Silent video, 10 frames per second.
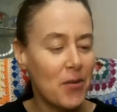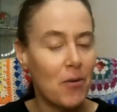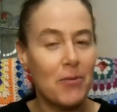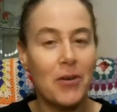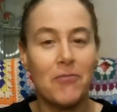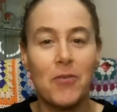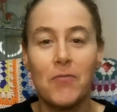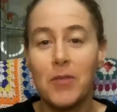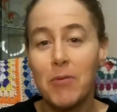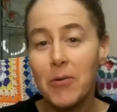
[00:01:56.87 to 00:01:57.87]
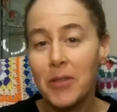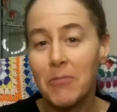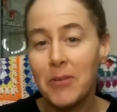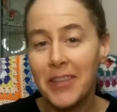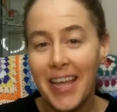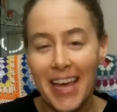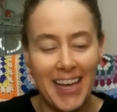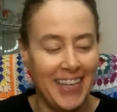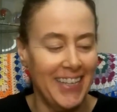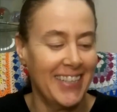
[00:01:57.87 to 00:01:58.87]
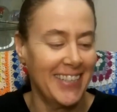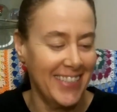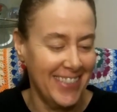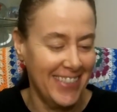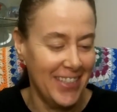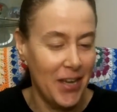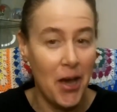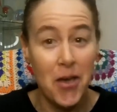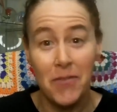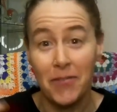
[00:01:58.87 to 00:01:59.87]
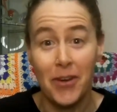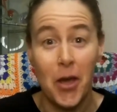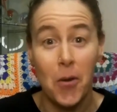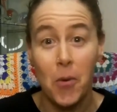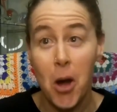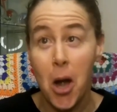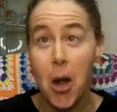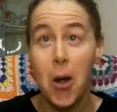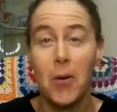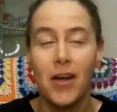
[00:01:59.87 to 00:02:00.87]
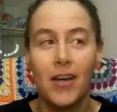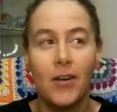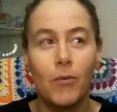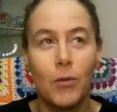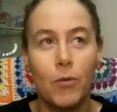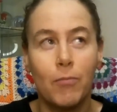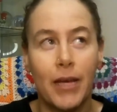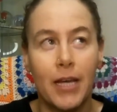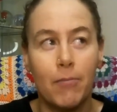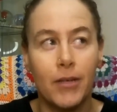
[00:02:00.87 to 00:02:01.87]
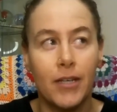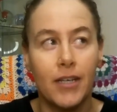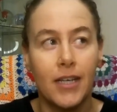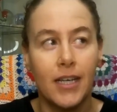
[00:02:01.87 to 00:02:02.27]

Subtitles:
Won't be enough room for the milk then, would there? Overflow, woohoo! Well, there would be, but